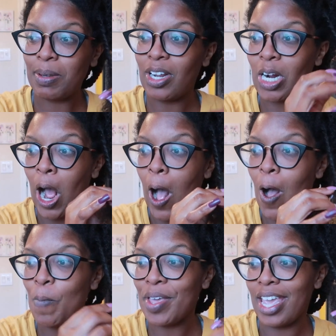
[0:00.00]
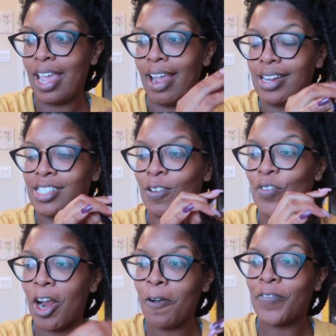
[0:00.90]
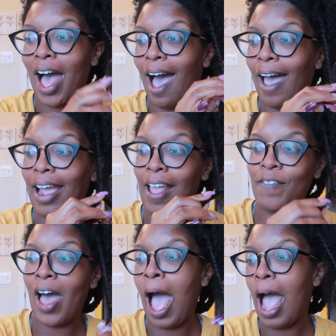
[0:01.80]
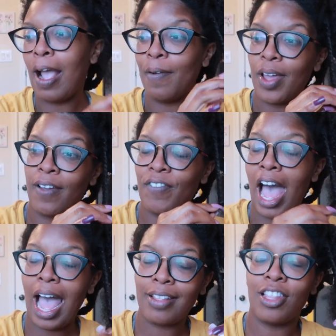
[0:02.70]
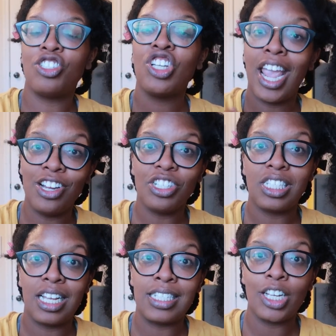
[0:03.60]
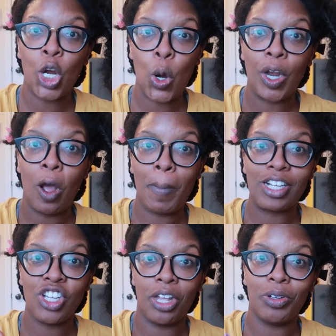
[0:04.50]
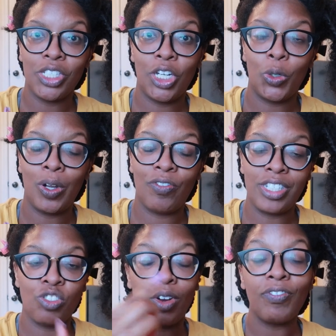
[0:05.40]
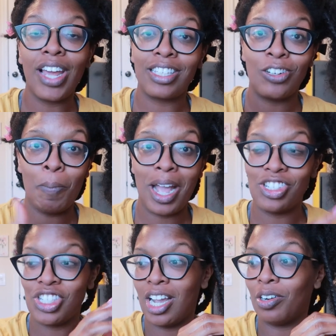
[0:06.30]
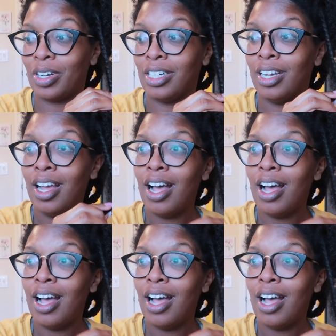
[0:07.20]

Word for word: me or call me to verify if i if the changes is occurring on my channel too if it's reflected on my channel and